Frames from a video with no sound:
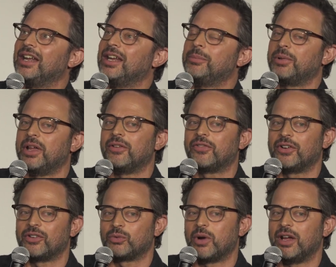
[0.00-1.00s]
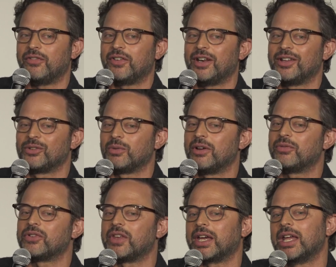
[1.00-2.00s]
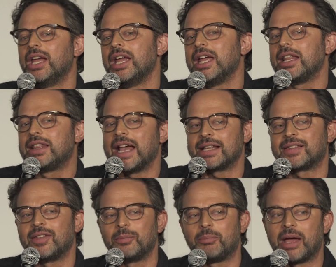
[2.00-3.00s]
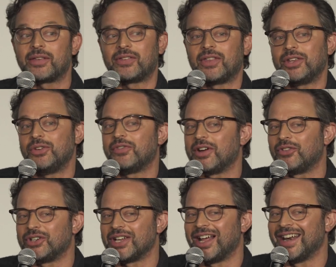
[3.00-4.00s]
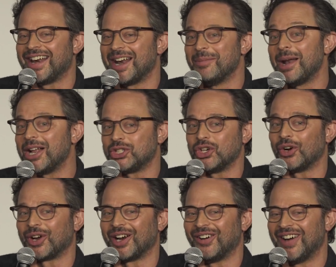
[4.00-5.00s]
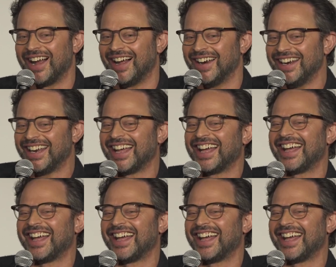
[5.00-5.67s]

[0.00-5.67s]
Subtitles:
he played it for his wife, and his wife was like, that's the best thing you've ever done, and I'm not joking around.